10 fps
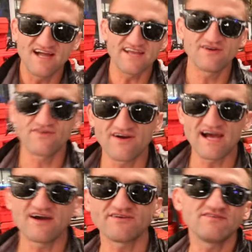I don't know
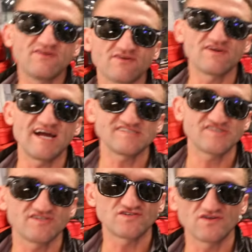how you don't crash
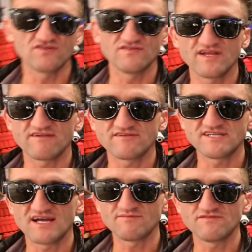your drone every
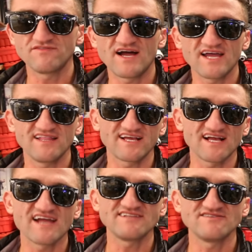time you fly it like
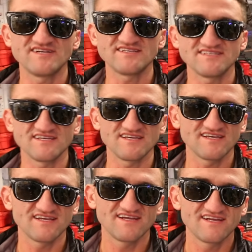I do, Jesse.
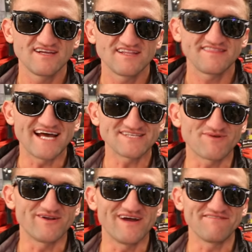That's
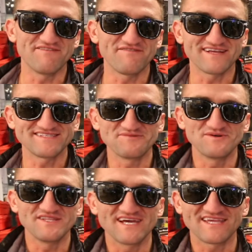why I don't have the fancy
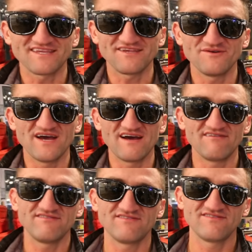one like you
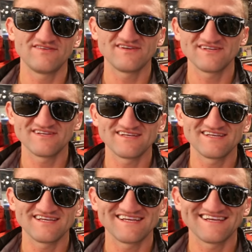have. Well then, like,
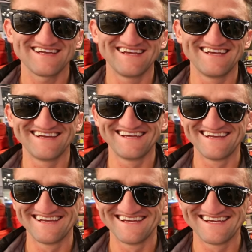
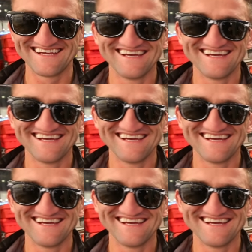learn.